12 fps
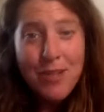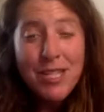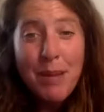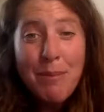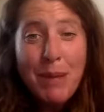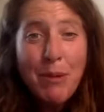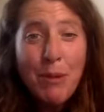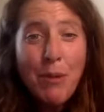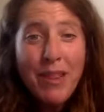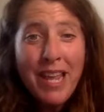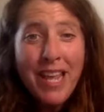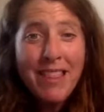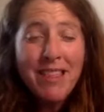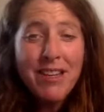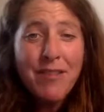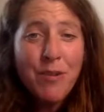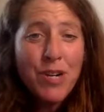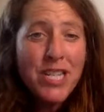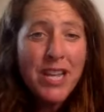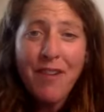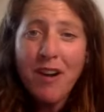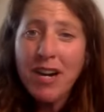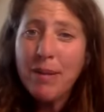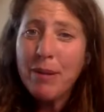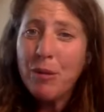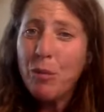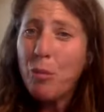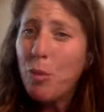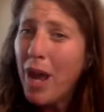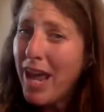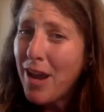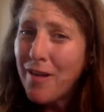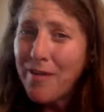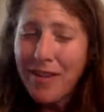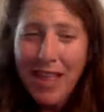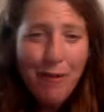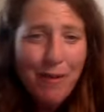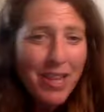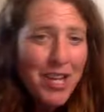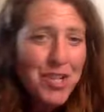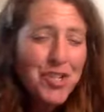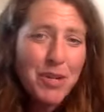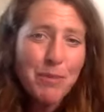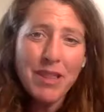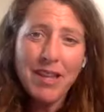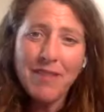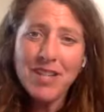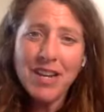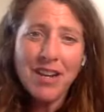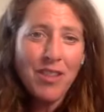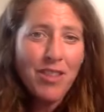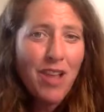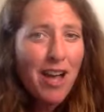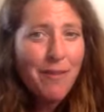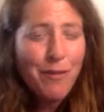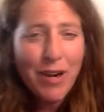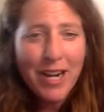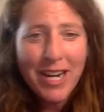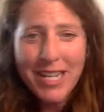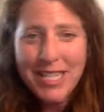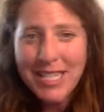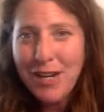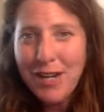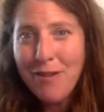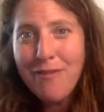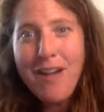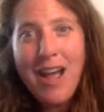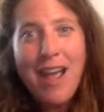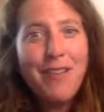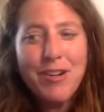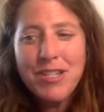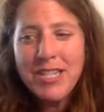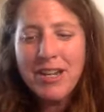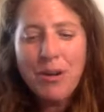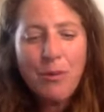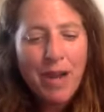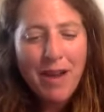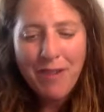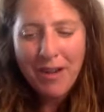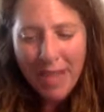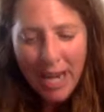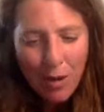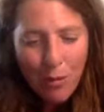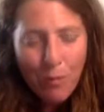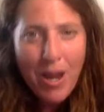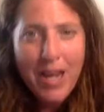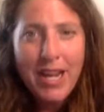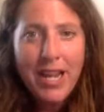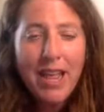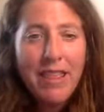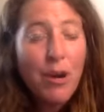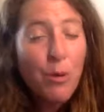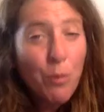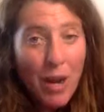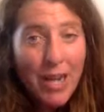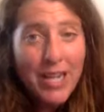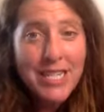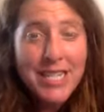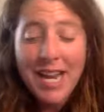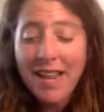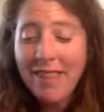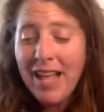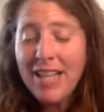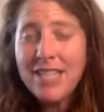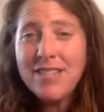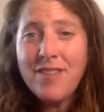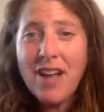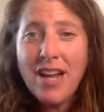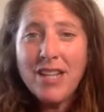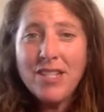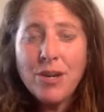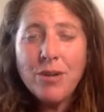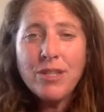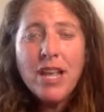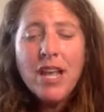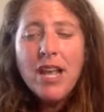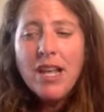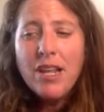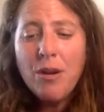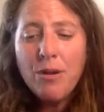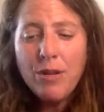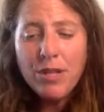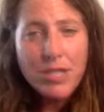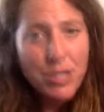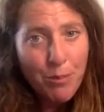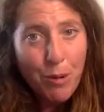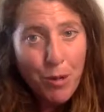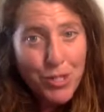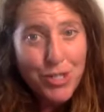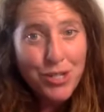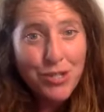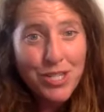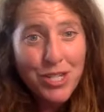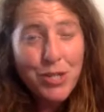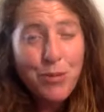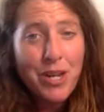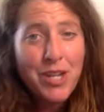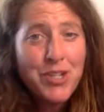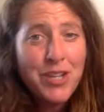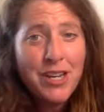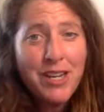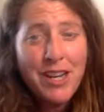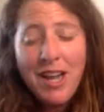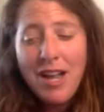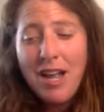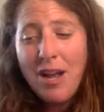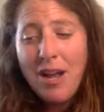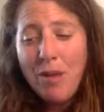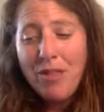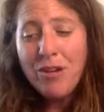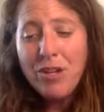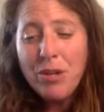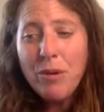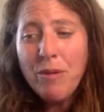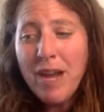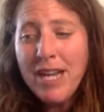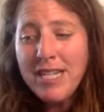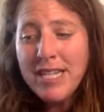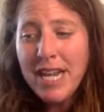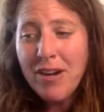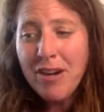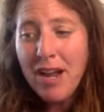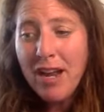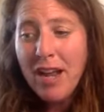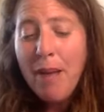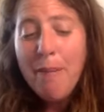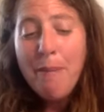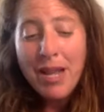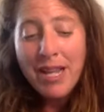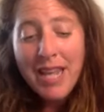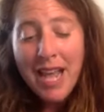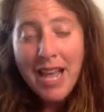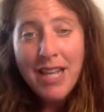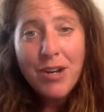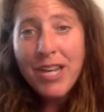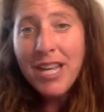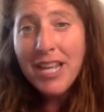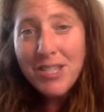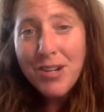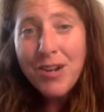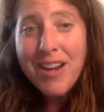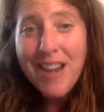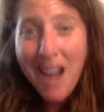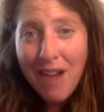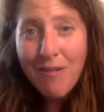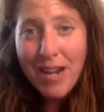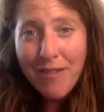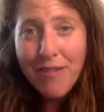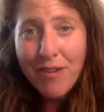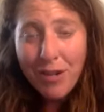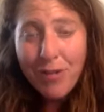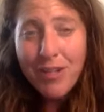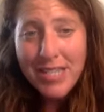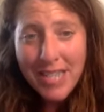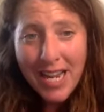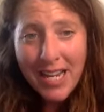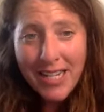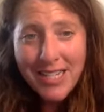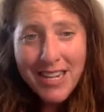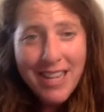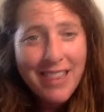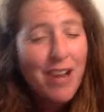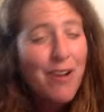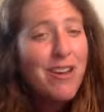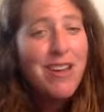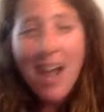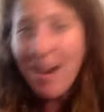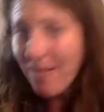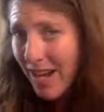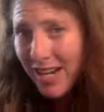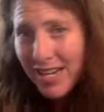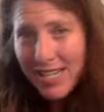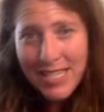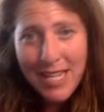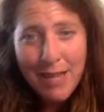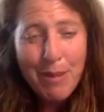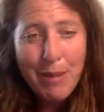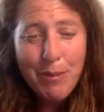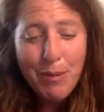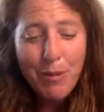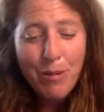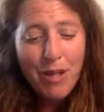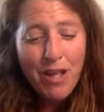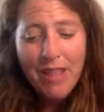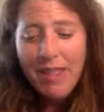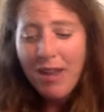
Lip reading: You know, some people, when they hit the divorce, they've already been way over that relationship and they've done a lot of work, and it's, you know, 5 years in or whatever, and they are ready to date, and that is fine. So it's, you know, it's your personal situation, whether you are ready to date or not. But yeah, your kids are not ready for you to date. They're not ready to see people.